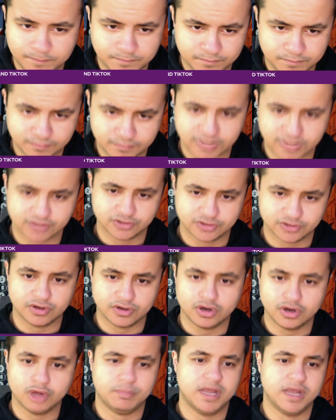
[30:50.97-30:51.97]
He could do a
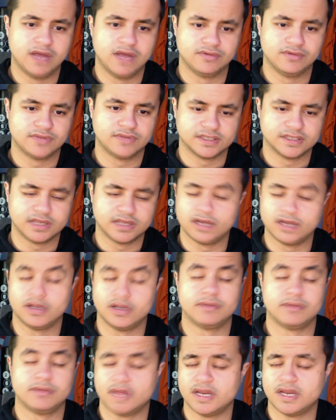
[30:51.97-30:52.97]
lot better with that.
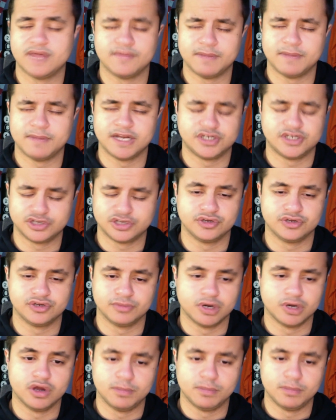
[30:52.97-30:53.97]
Another manager can do a
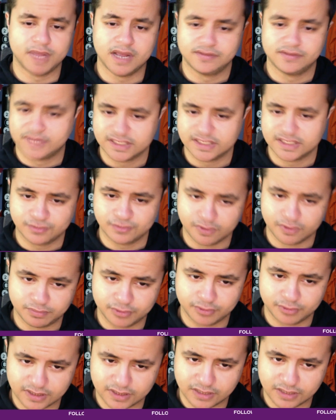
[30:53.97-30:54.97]
lot better with that squad,
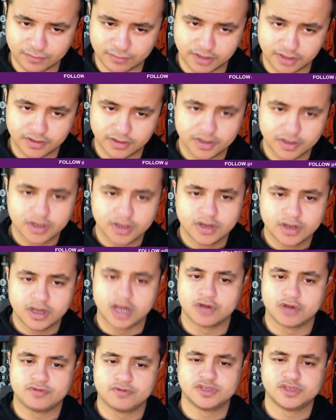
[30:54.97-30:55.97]
put it that way.
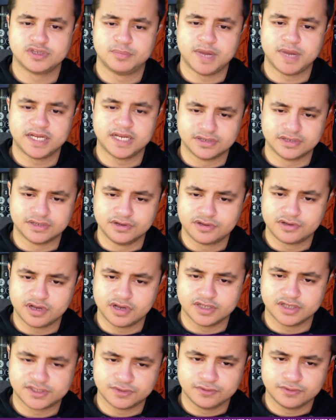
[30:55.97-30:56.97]
Crystal Palace,
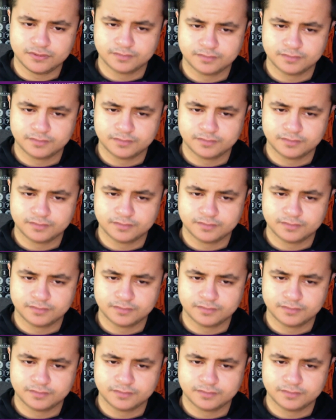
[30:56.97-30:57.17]
Newcastle.